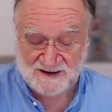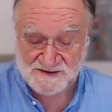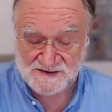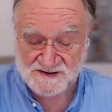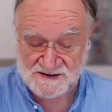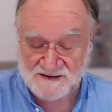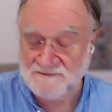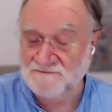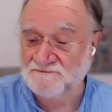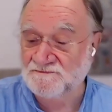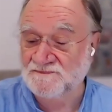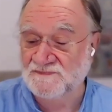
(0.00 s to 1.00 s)
And
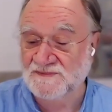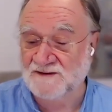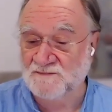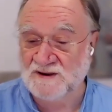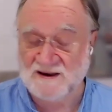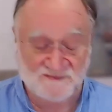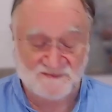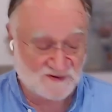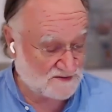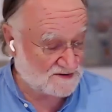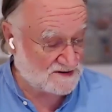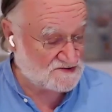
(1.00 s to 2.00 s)
we
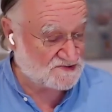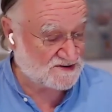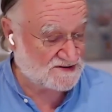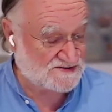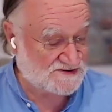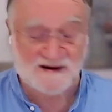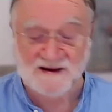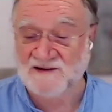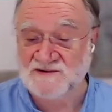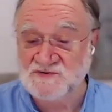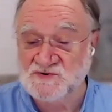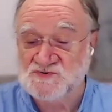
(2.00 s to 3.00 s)
have rather an
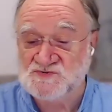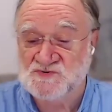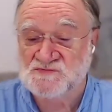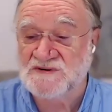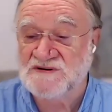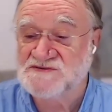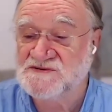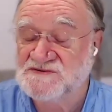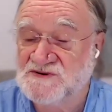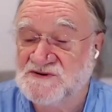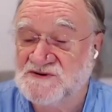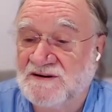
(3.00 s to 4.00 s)
interesting, unusual
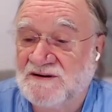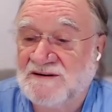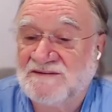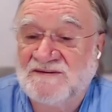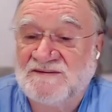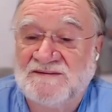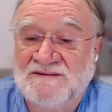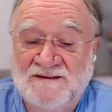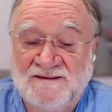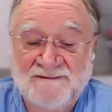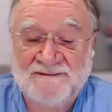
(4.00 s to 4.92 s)
meeting tonight.